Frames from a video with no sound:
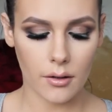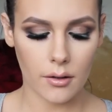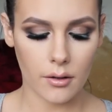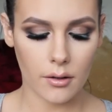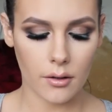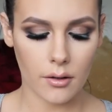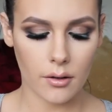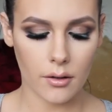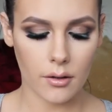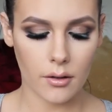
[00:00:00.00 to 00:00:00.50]

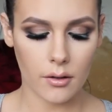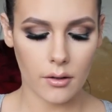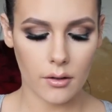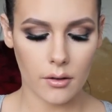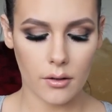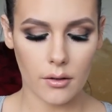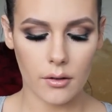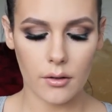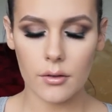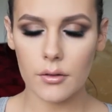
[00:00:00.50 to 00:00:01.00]

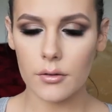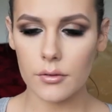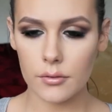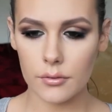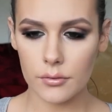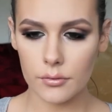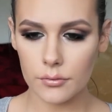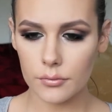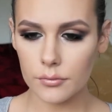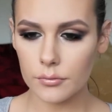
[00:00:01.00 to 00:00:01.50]

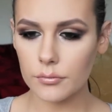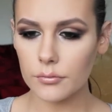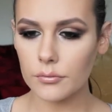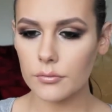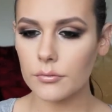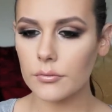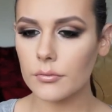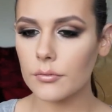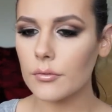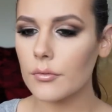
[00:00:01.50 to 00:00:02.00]

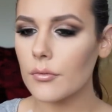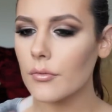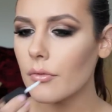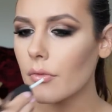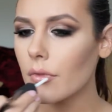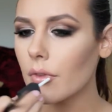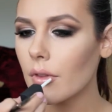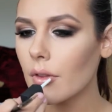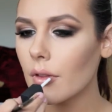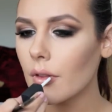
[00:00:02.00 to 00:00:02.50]

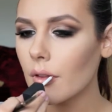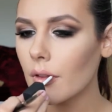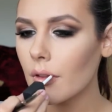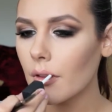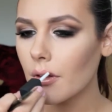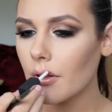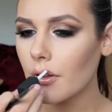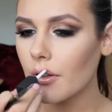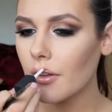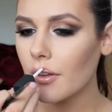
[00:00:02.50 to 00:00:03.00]

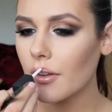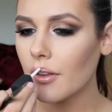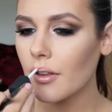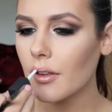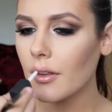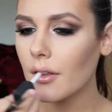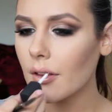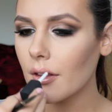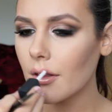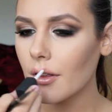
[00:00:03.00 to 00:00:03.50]

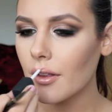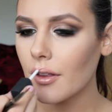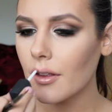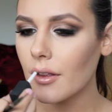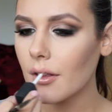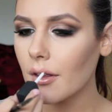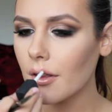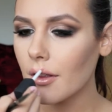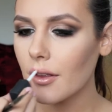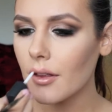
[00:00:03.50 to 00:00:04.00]

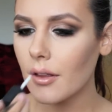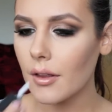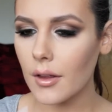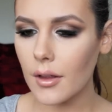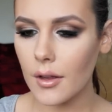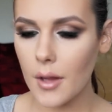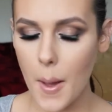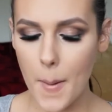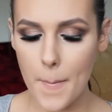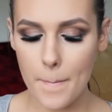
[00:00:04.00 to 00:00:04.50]

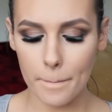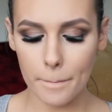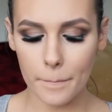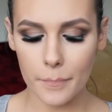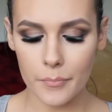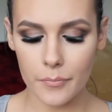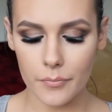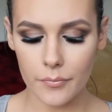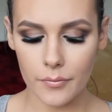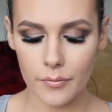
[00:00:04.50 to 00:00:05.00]

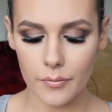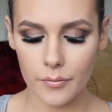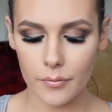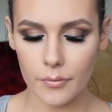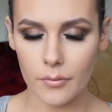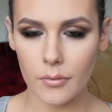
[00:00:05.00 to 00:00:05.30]
(silence)